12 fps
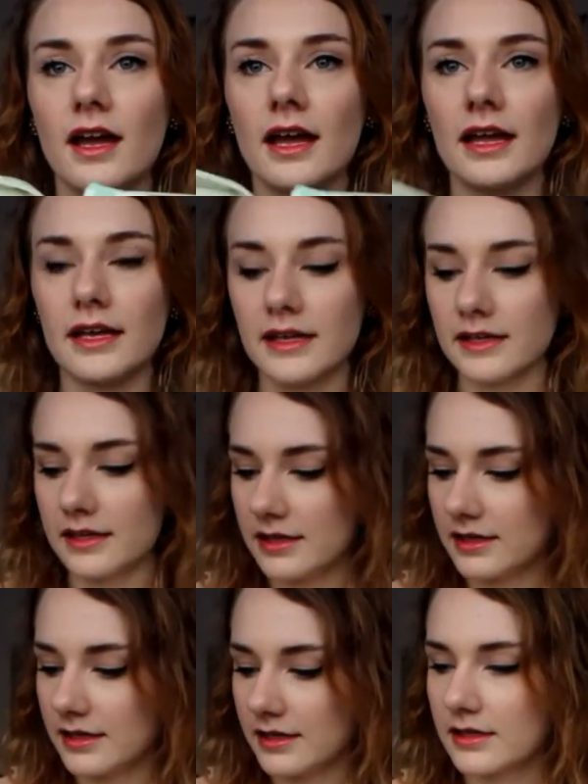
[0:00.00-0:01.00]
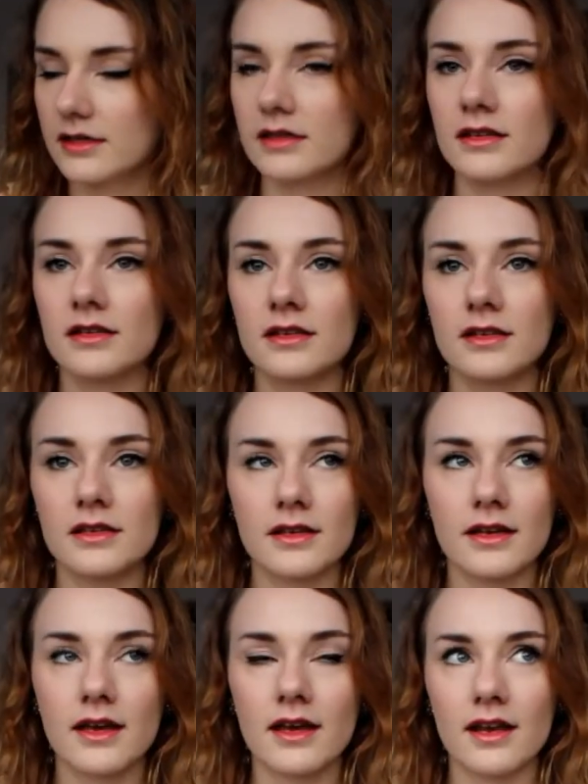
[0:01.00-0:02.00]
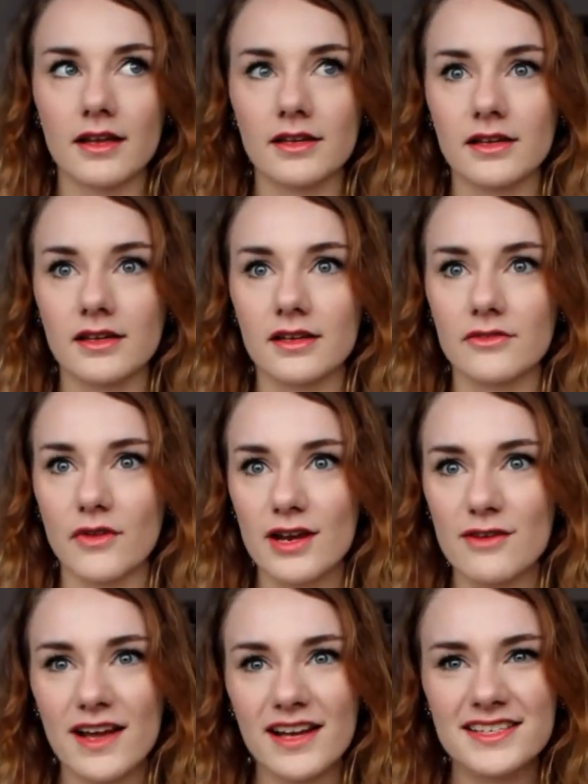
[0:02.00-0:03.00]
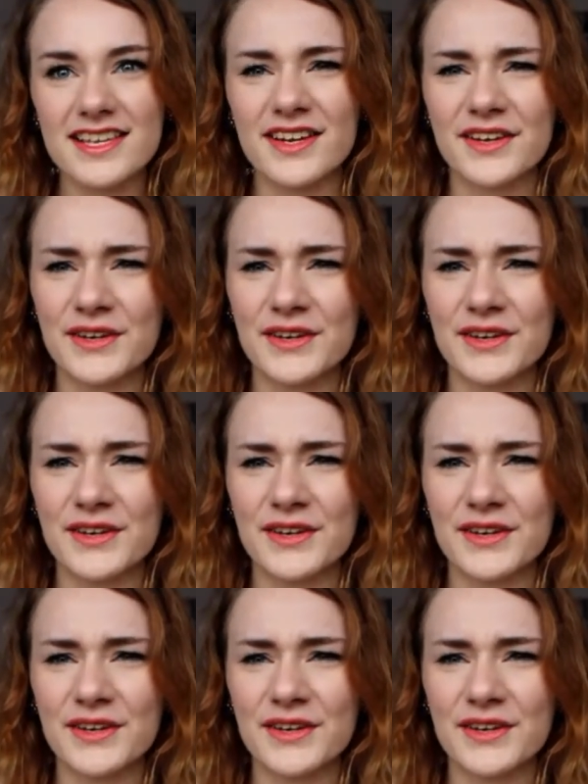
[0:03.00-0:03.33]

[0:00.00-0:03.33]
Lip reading: Vilafax.